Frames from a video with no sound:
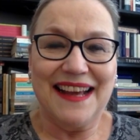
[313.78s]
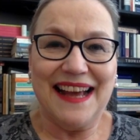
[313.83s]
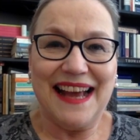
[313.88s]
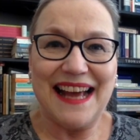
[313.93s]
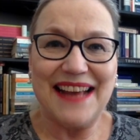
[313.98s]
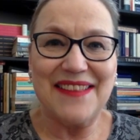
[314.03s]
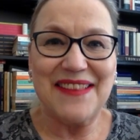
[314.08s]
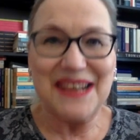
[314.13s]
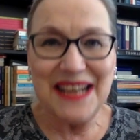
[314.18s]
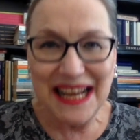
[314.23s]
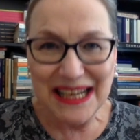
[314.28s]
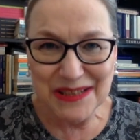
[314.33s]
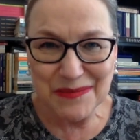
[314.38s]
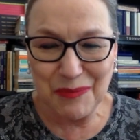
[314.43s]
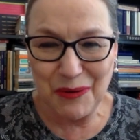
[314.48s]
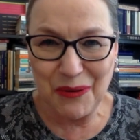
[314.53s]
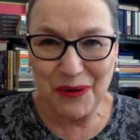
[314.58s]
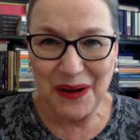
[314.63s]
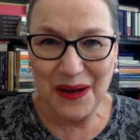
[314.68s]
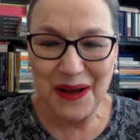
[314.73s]
And the next
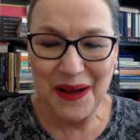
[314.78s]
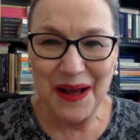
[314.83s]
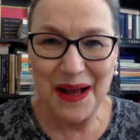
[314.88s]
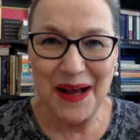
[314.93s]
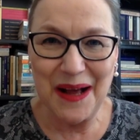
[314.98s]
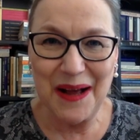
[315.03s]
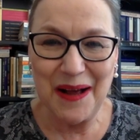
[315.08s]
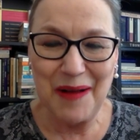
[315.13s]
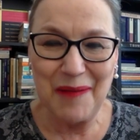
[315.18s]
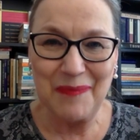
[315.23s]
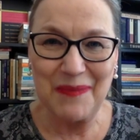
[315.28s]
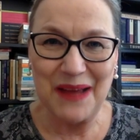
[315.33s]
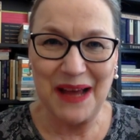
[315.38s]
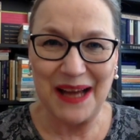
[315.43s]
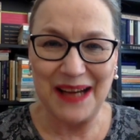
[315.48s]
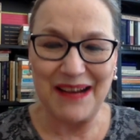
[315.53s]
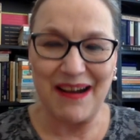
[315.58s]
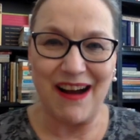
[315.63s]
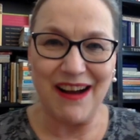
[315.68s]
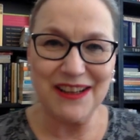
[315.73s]
book, I
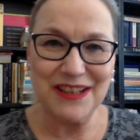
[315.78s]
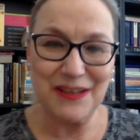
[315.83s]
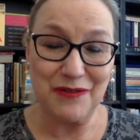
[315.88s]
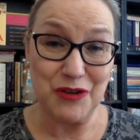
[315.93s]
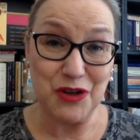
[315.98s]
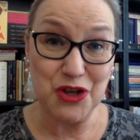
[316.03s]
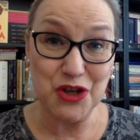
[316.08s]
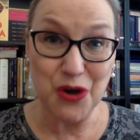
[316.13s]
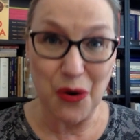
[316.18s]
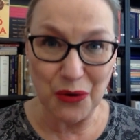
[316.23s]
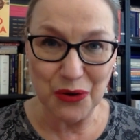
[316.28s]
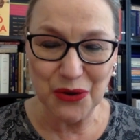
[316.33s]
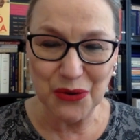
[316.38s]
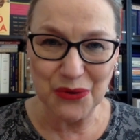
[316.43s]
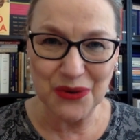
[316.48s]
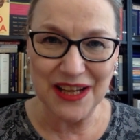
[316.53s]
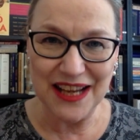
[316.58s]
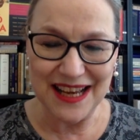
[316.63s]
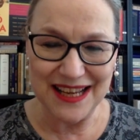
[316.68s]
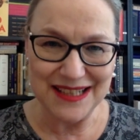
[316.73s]
can't even show you
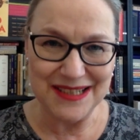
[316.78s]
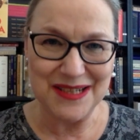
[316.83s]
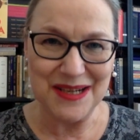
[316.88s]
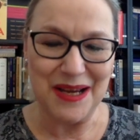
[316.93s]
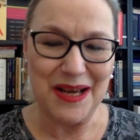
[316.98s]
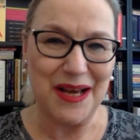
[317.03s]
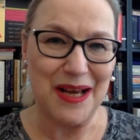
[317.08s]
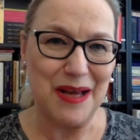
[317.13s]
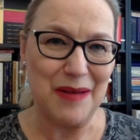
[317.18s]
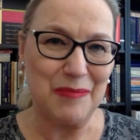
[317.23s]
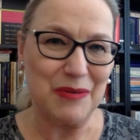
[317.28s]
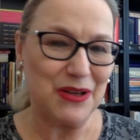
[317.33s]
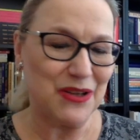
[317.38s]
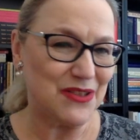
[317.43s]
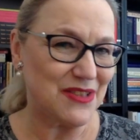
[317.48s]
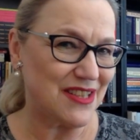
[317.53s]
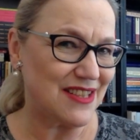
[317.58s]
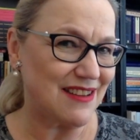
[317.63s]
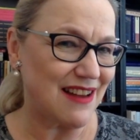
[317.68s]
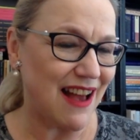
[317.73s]
yet
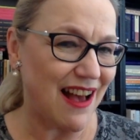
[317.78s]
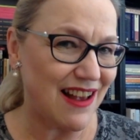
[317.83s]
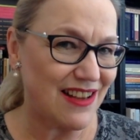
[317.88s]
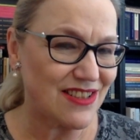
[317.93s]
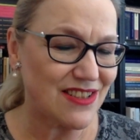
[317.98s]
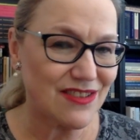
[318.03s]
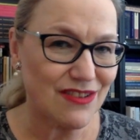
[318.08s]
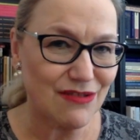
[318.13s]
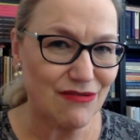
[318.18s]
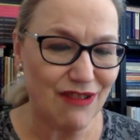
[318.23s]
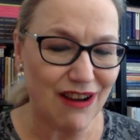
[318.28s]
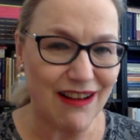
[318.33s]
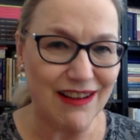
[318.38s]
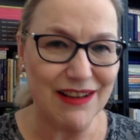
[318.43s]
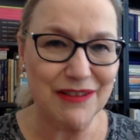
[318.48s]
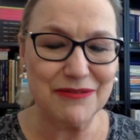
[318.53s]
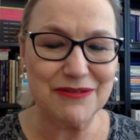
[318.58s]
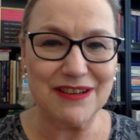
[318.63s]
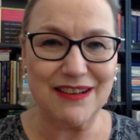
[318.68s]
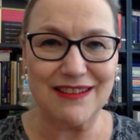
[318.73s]
because it hasn't
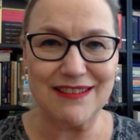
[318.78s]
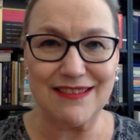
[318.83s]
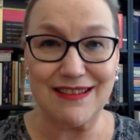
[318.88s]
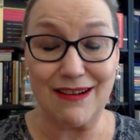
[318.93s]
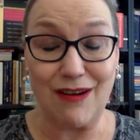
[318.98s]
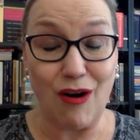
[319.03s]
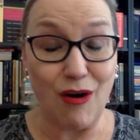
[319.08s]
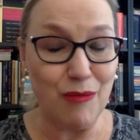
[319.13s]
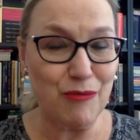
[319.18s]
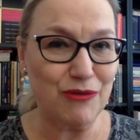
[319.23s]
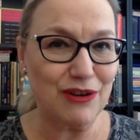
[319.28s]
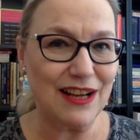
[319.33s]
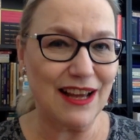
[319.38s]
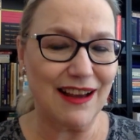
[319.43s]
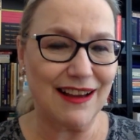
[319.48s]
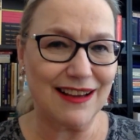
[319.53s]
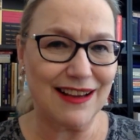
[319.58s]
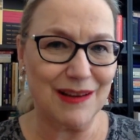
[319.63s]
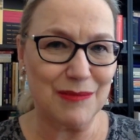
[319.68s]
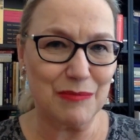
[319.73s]
arrived. Hopefully
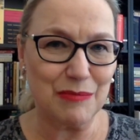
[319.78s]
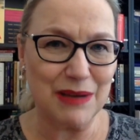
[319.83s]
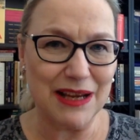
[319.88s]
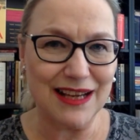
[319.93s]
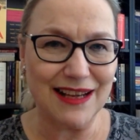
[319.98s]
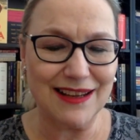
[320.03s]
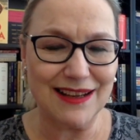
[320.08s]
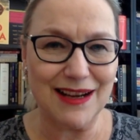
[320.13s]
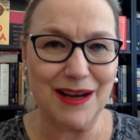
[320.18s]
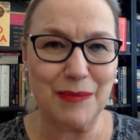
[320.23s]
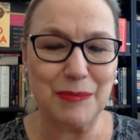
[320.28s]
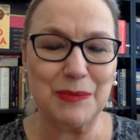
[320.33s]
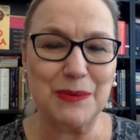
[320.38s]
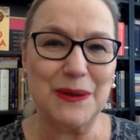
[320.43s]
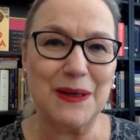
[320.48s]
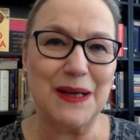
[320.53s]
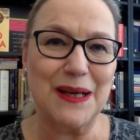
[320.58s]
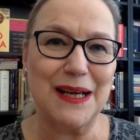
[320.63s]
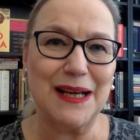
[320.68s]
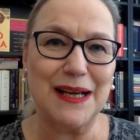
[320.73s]
I can pick it up
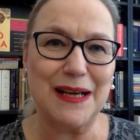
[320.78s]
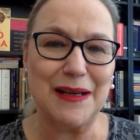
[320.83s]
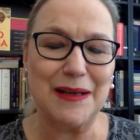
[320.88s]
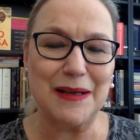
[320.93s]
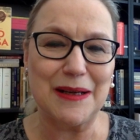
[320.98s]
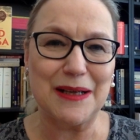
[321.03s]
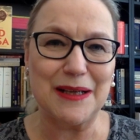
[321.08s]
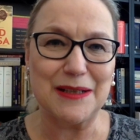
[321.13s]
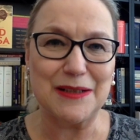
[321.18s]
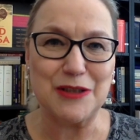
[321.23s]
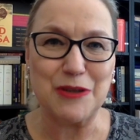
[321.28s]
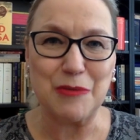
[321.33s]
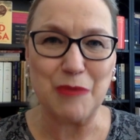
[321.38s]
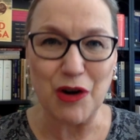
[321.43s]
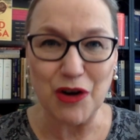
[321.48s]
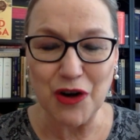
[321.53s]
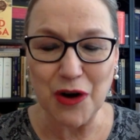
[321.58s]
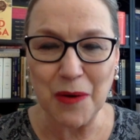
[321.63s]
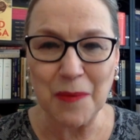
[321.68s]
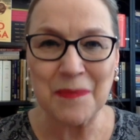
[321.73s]

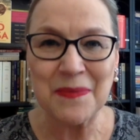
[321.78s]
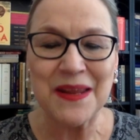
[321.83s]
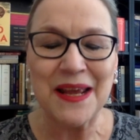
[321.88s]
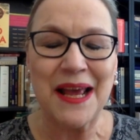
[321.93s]
tomorrow.